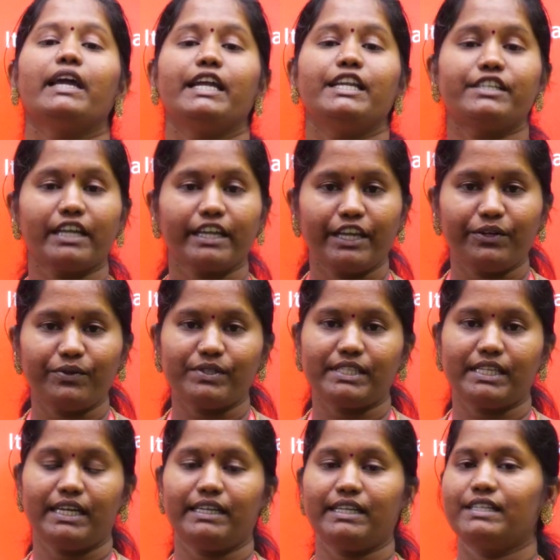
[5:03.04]
interrogative
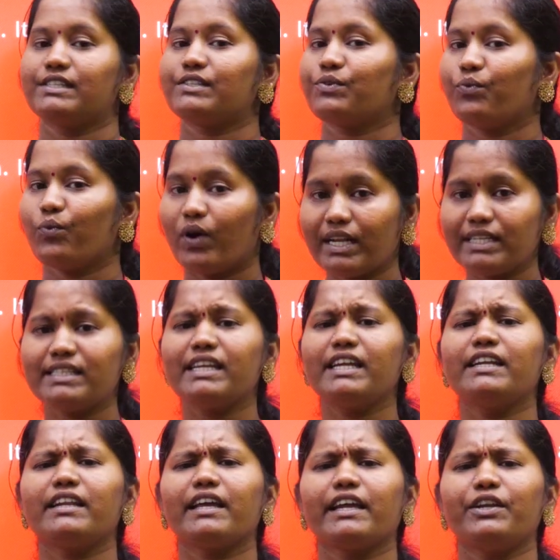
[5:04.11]
sentence. What is an
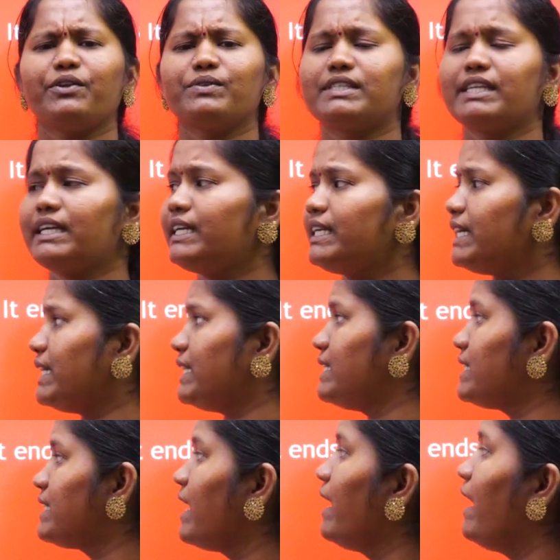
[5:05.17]
interrogative
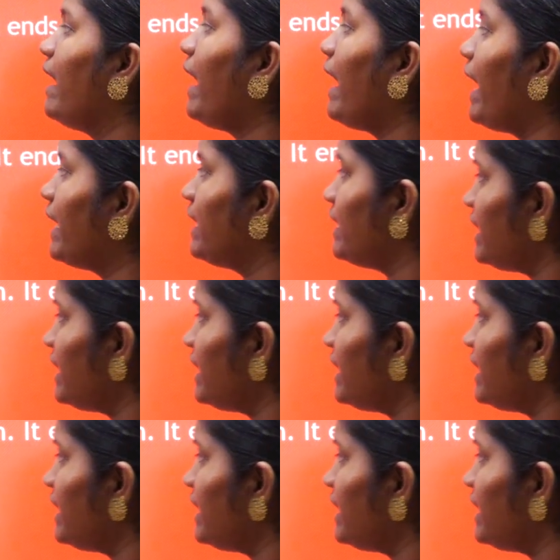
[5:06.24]
sentence? An